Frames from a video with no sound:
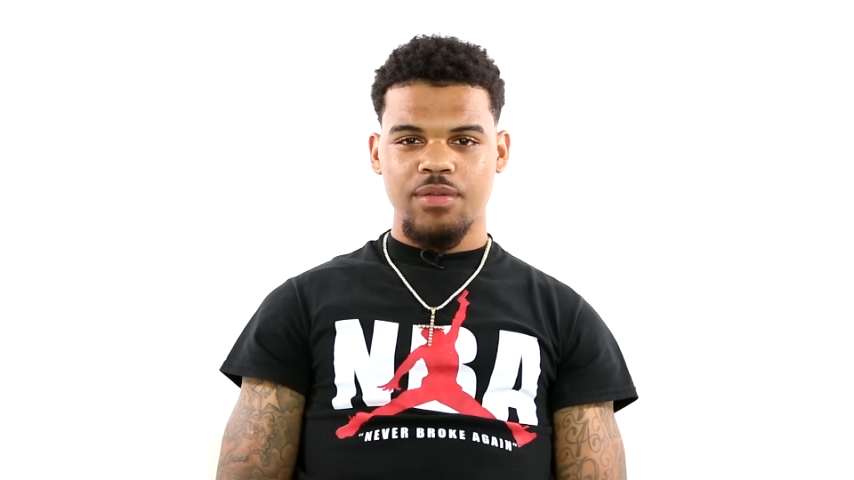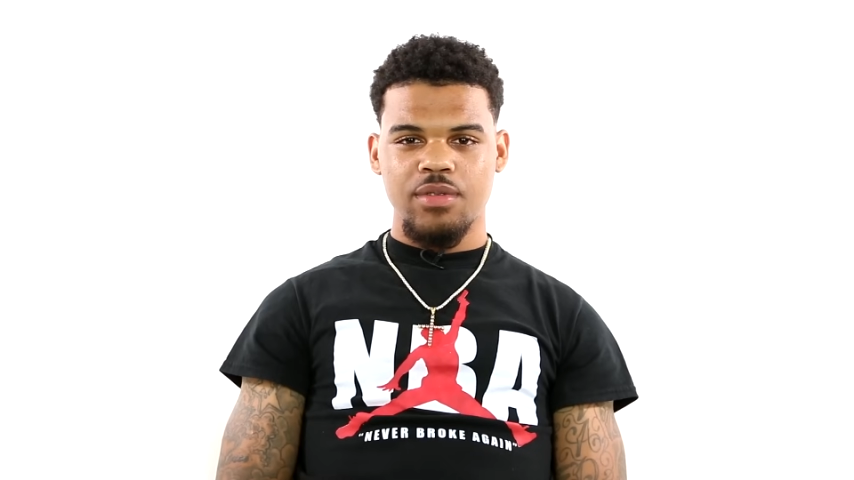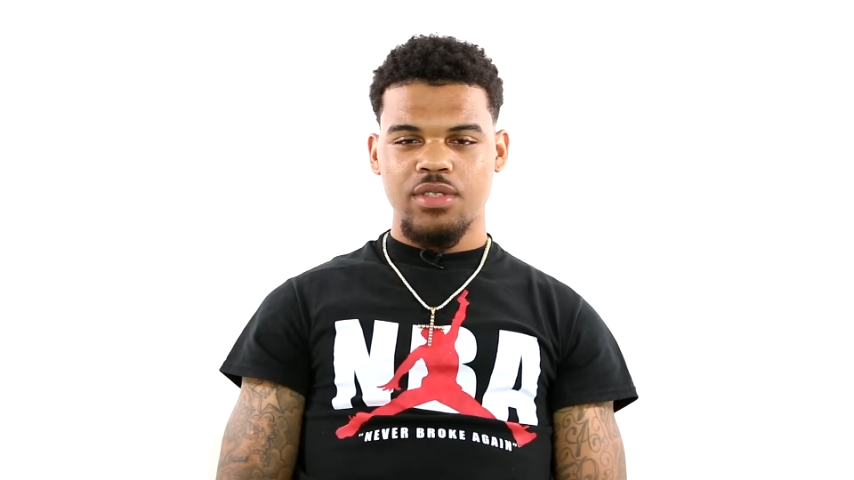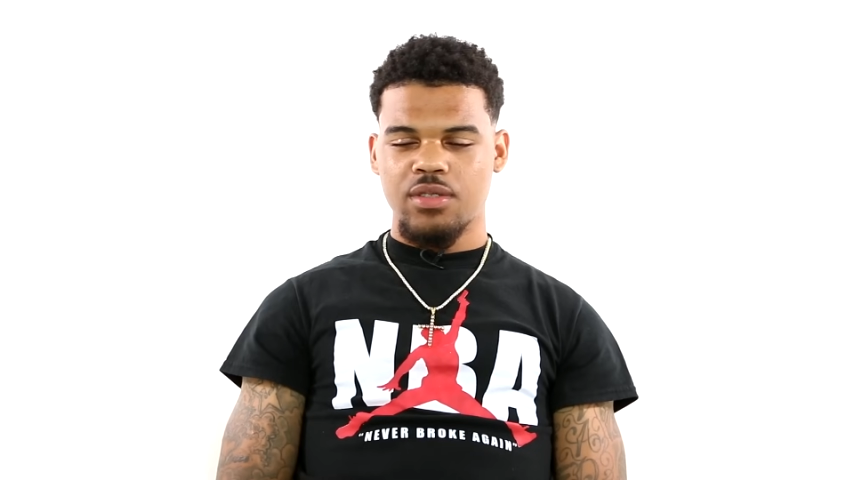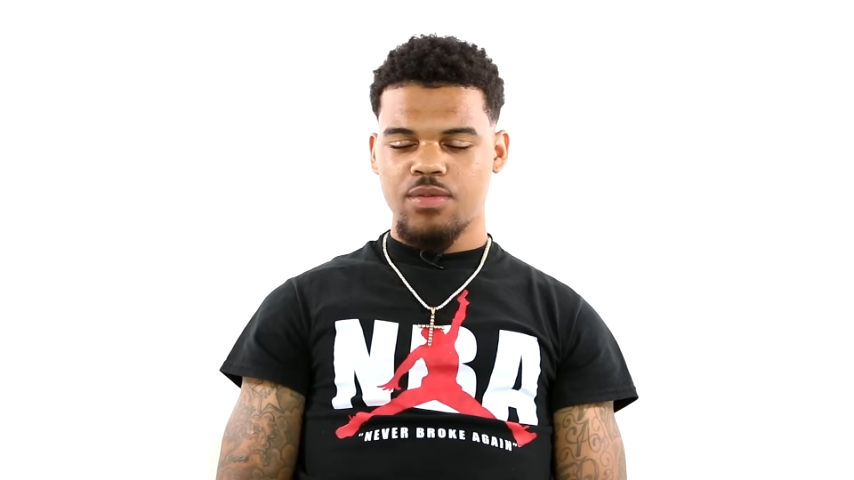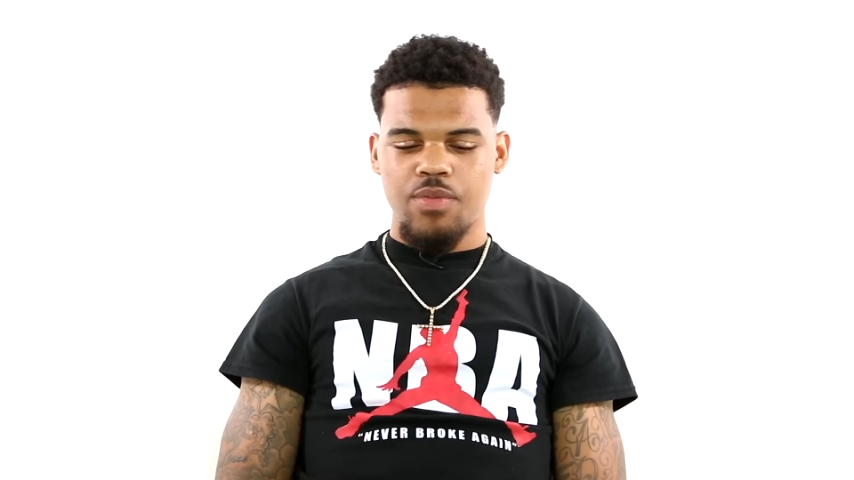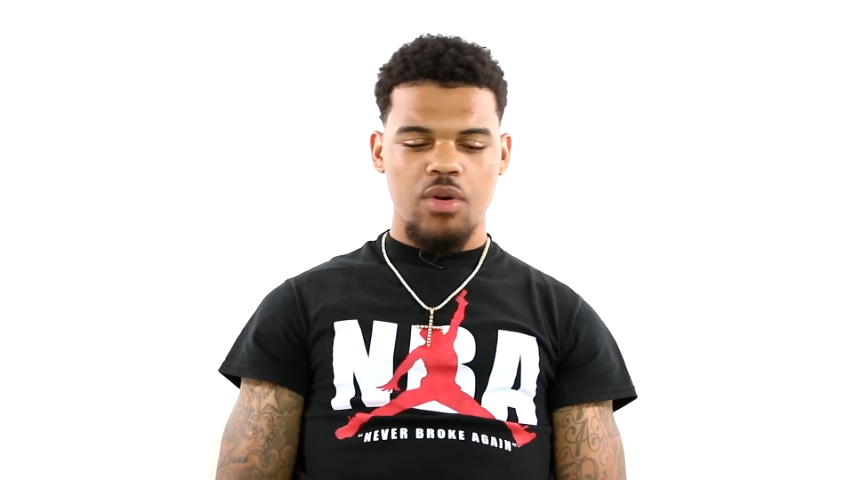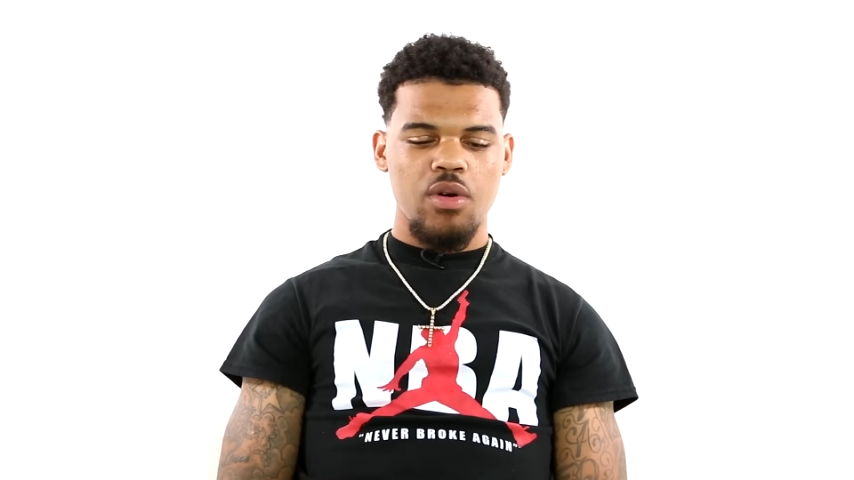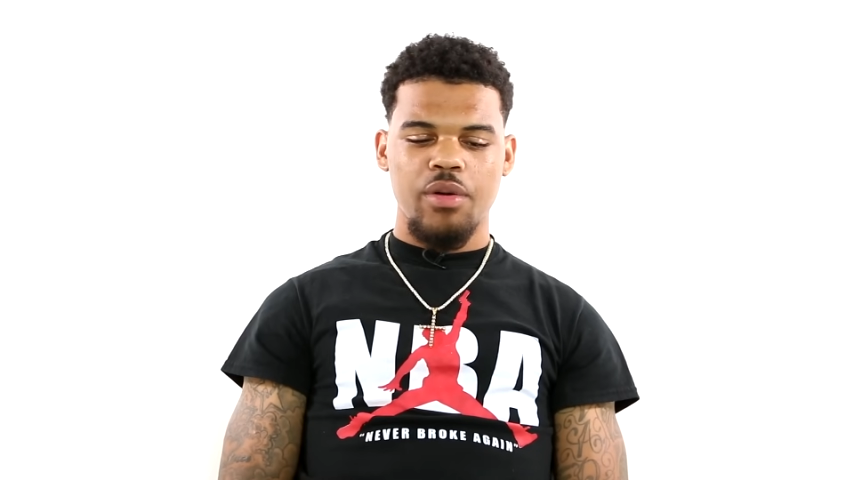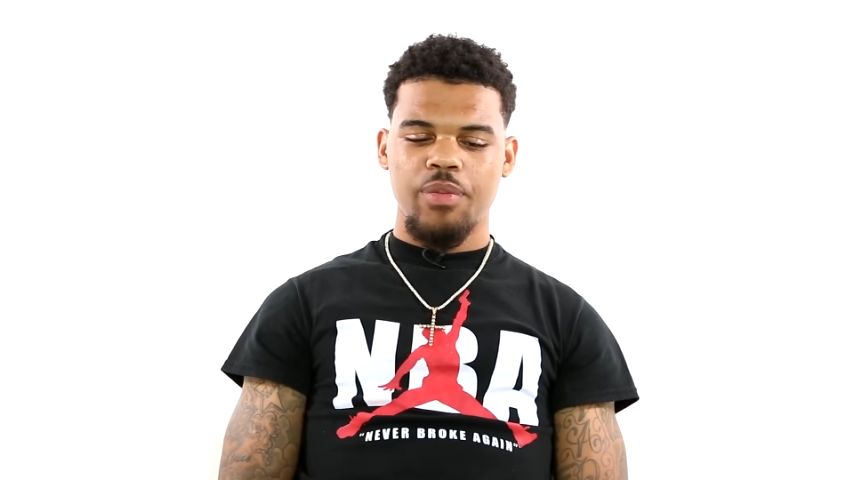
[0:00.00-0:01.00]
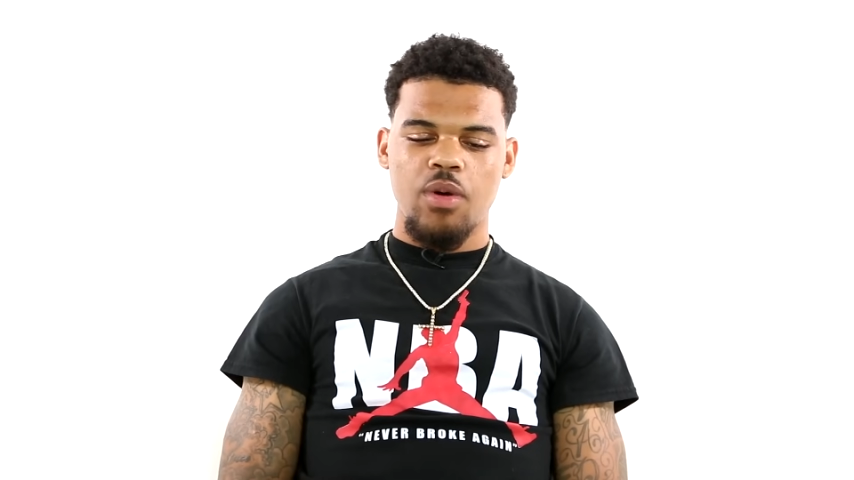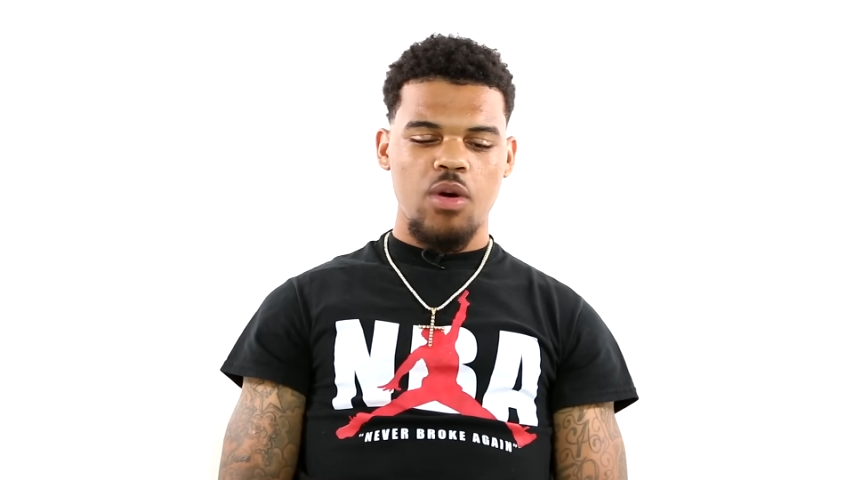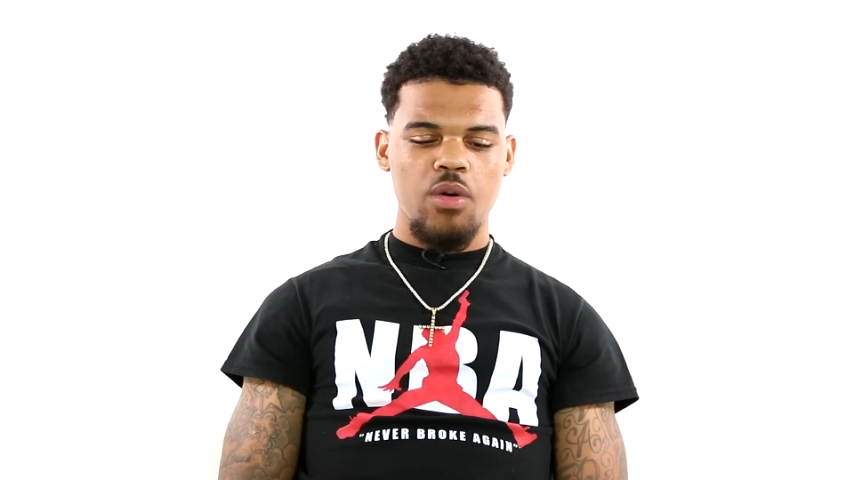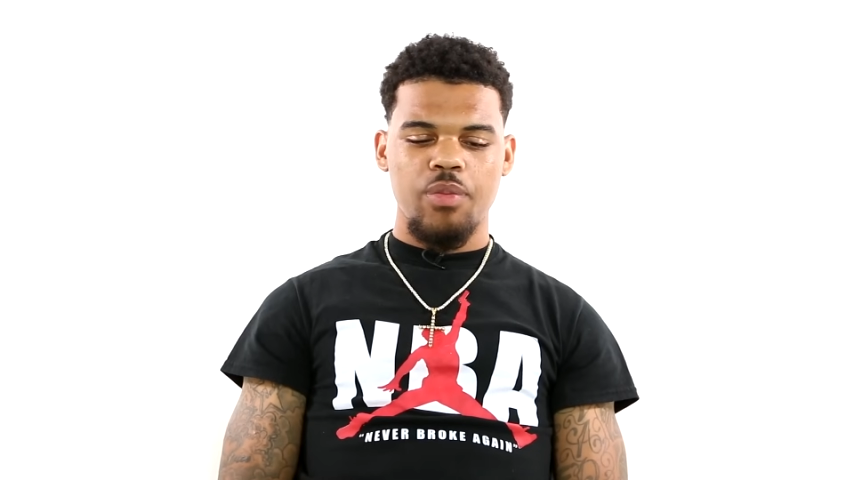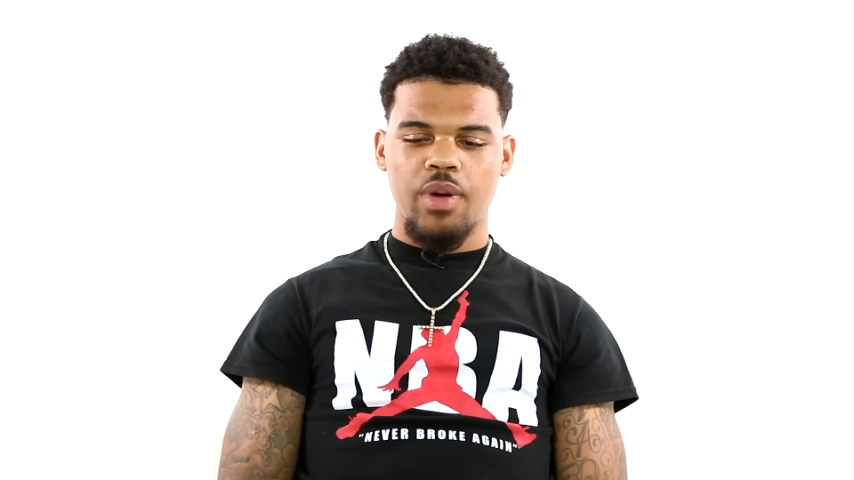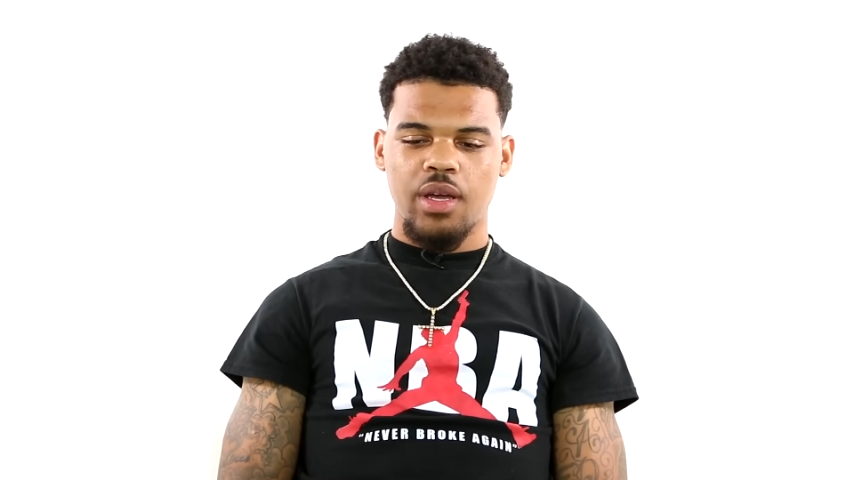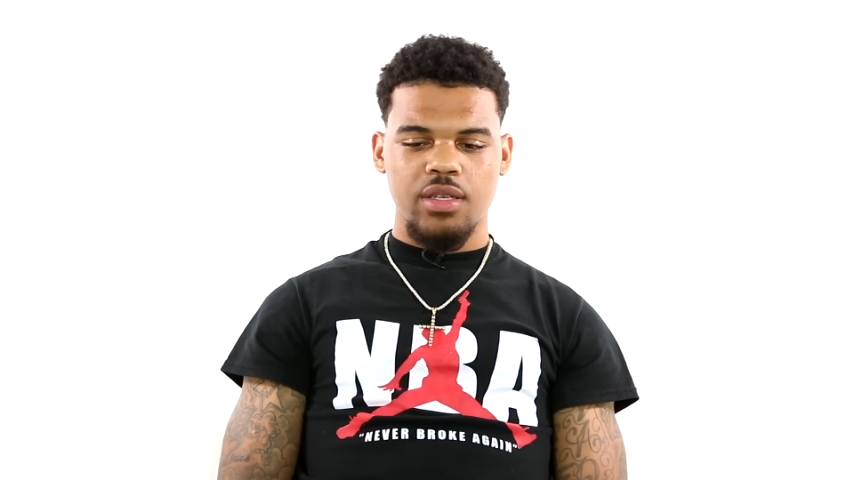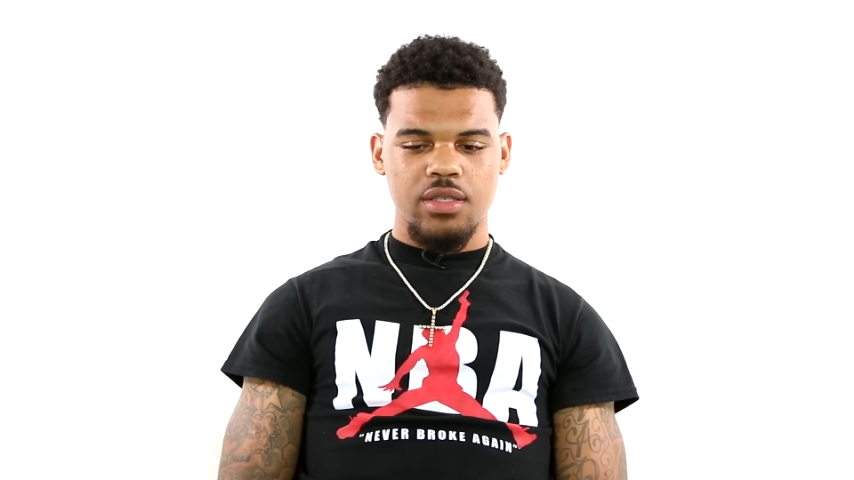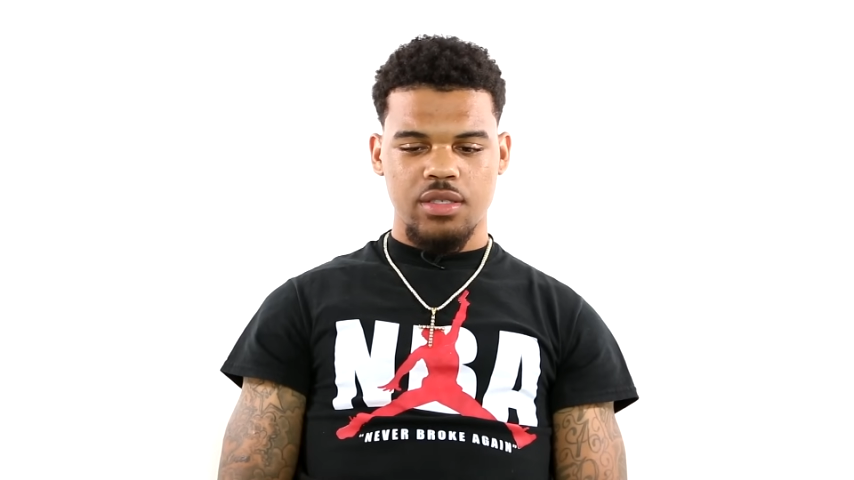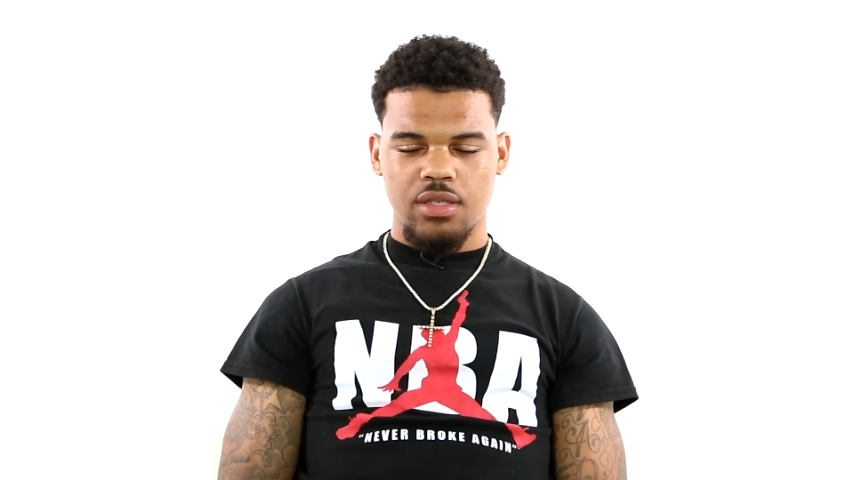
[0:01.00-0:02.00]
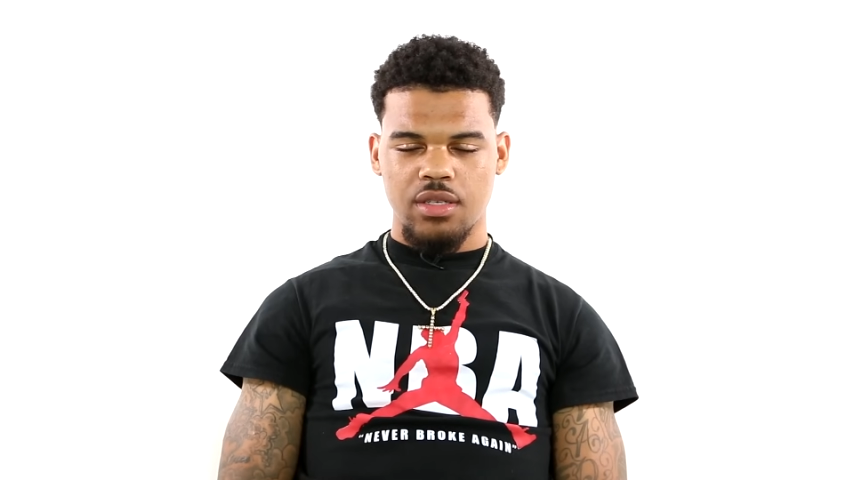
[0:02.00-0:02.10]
We pouring whole pints.